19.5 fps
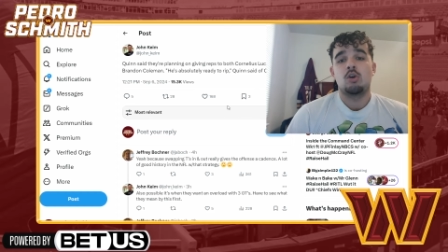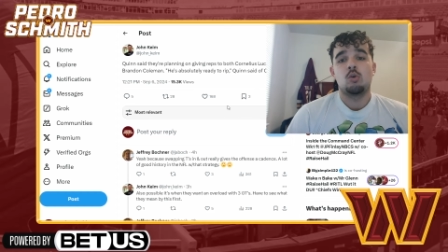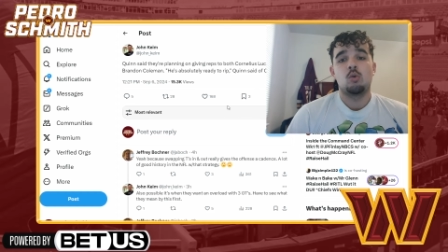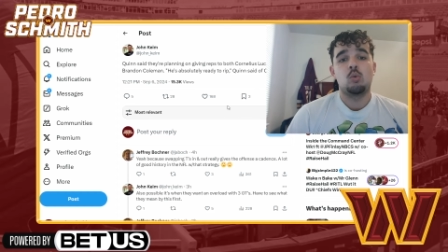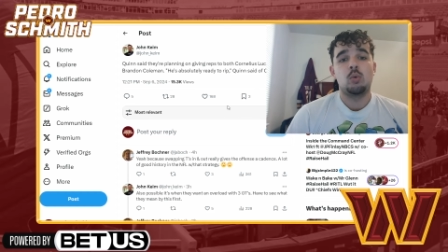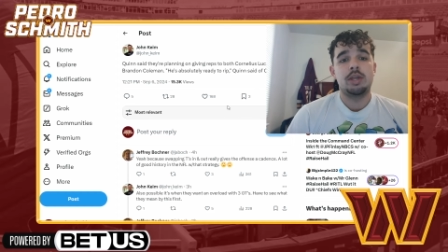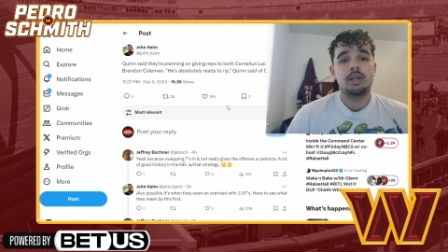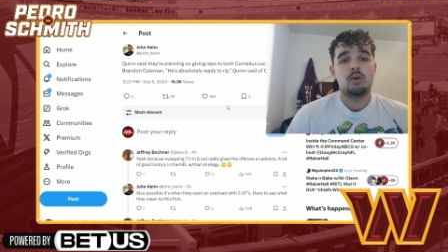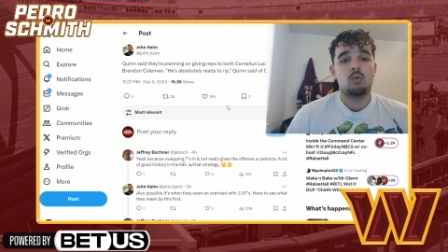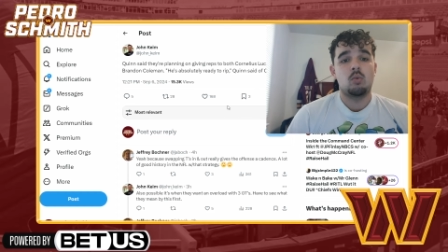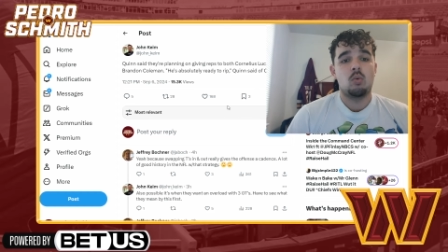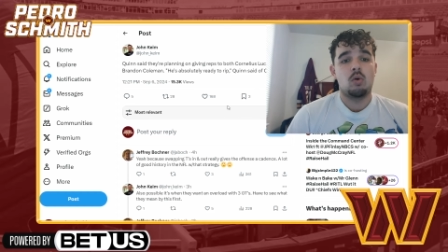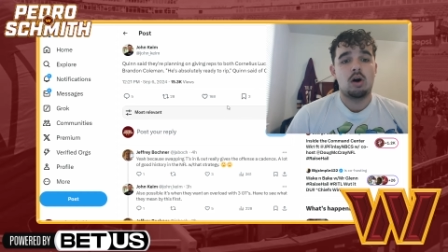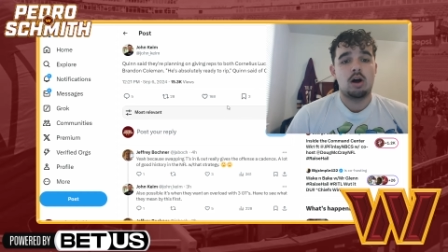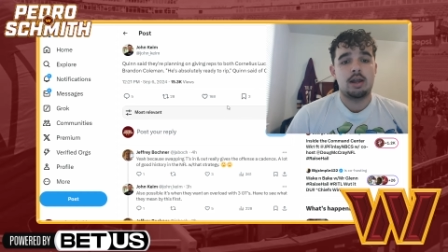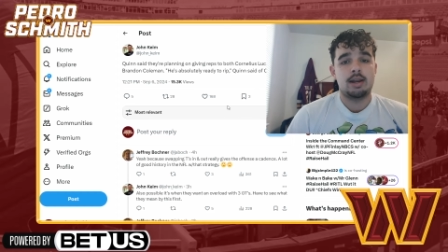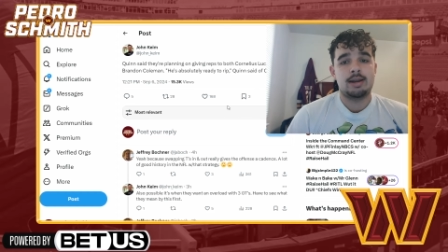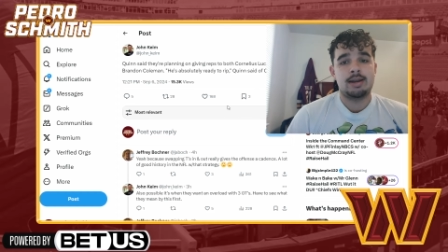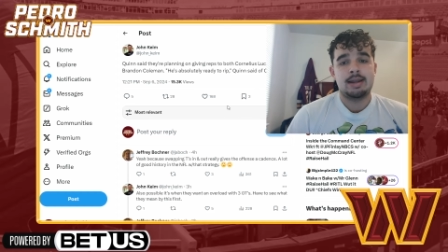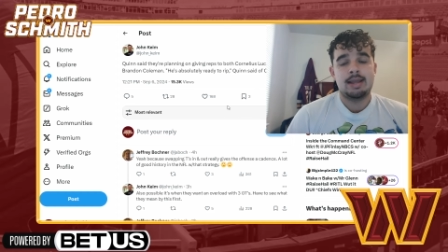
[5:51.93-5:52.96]
week
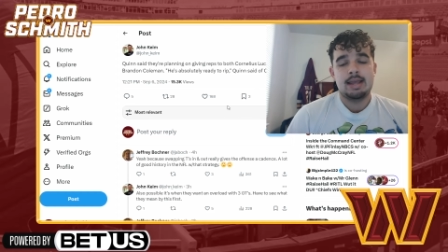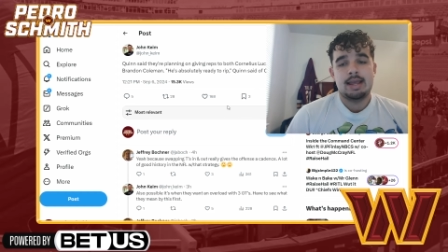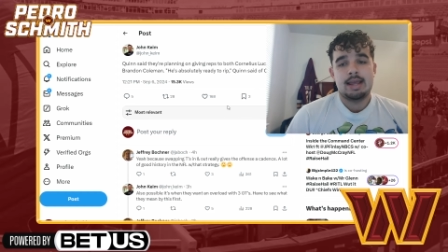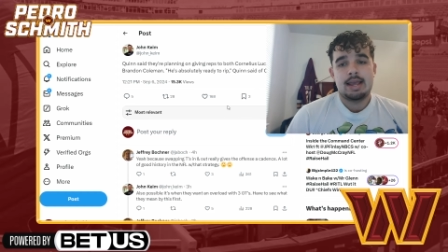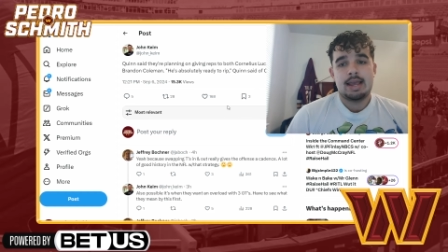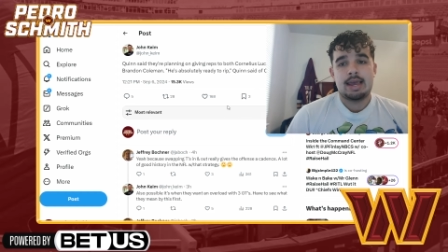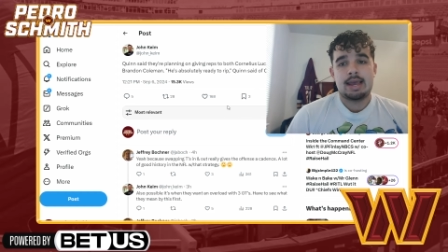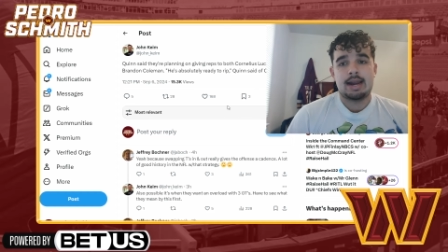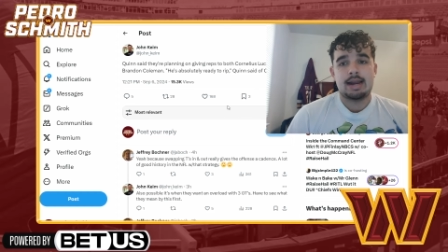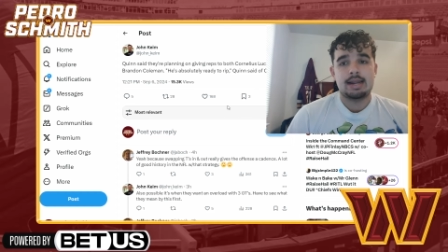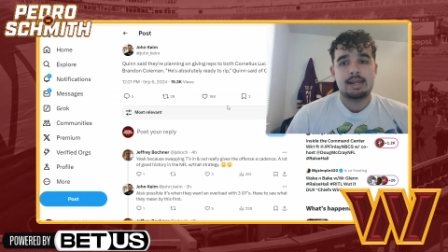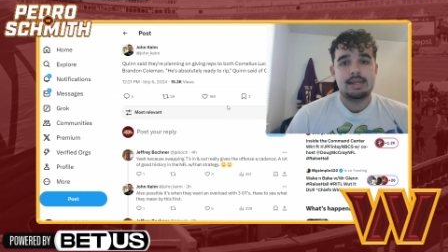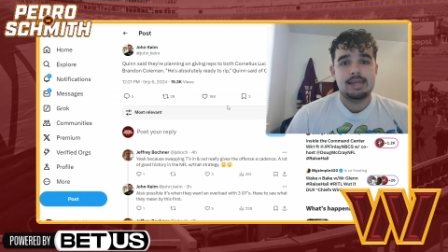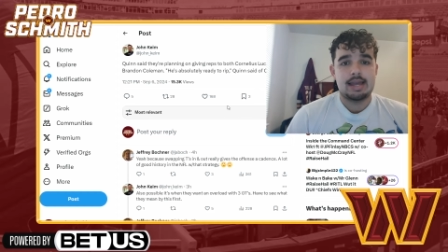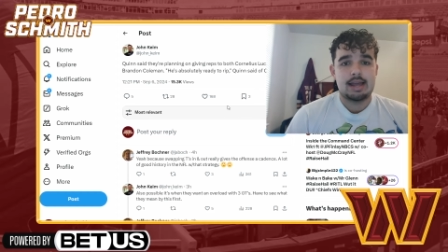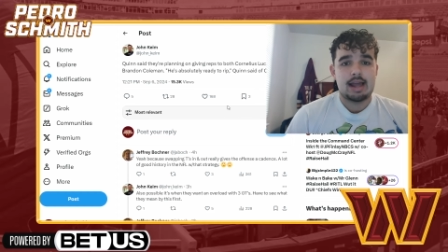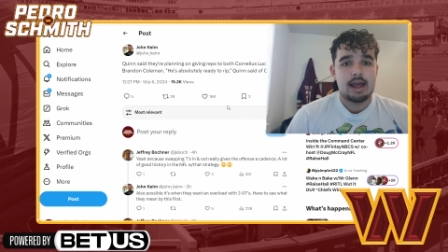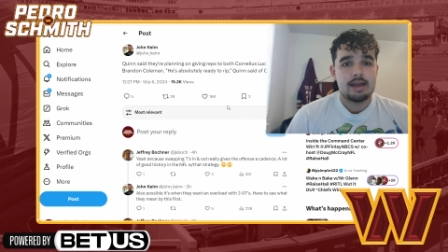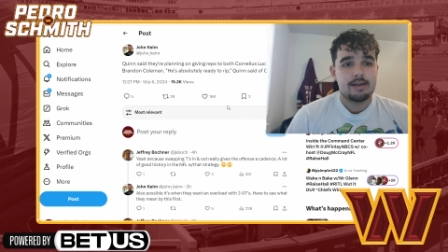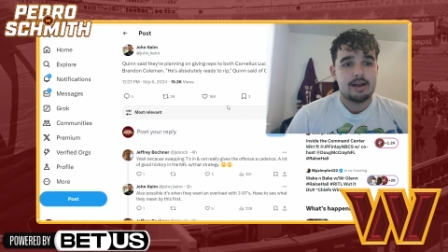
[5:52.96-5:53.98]
one and I
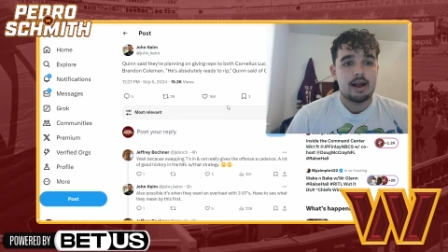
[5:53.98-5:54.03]
get I